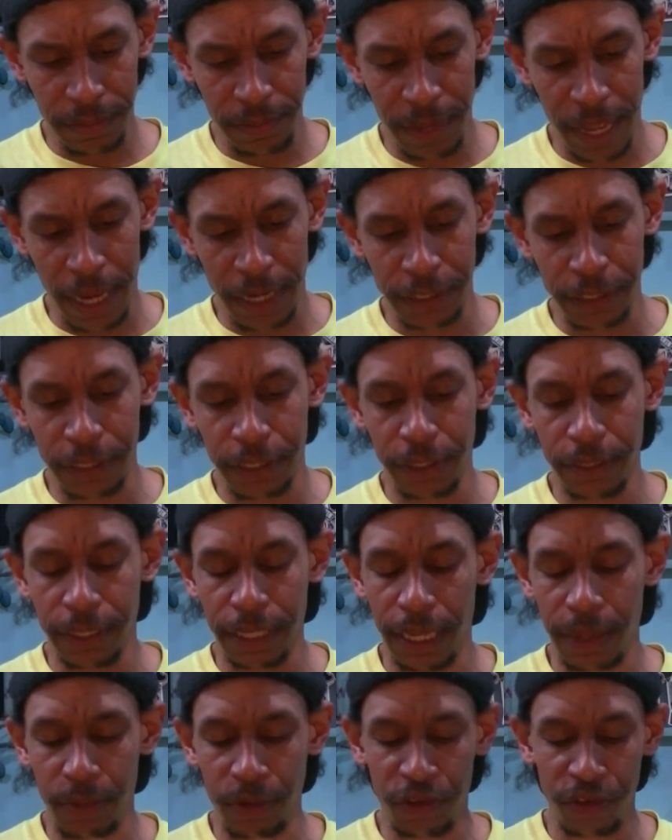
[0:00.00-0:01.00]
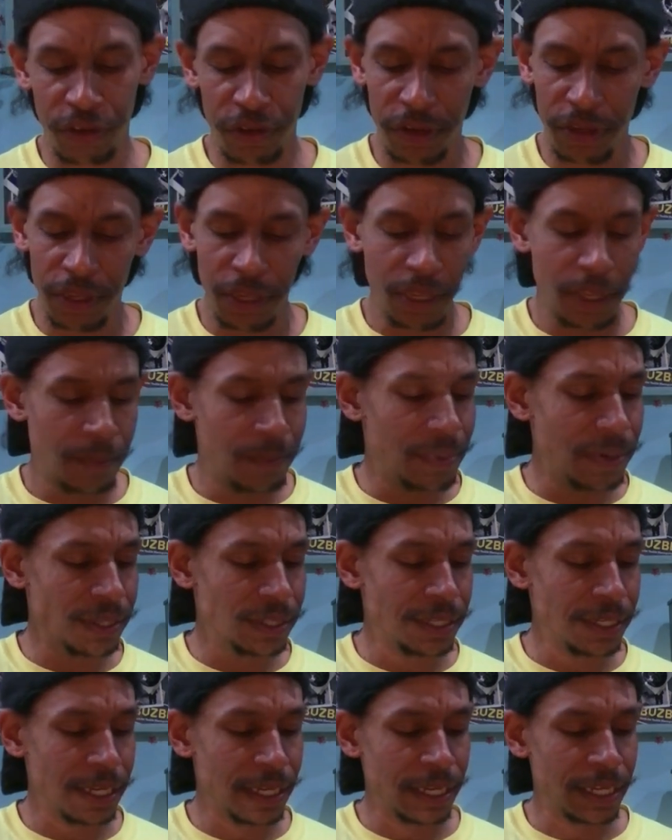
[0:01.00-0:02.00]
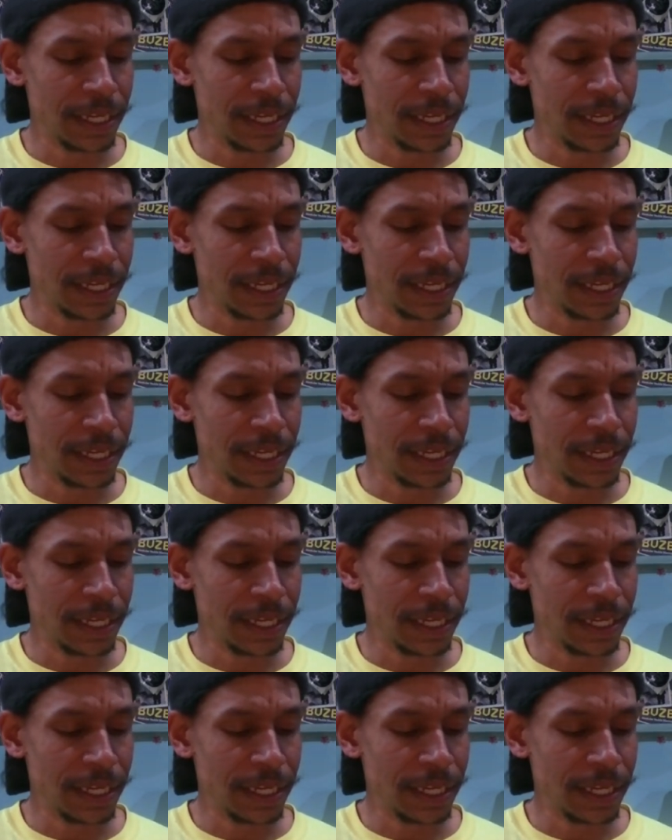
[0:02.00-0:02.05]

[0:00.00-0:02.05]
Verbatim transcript: Package a little damaged, but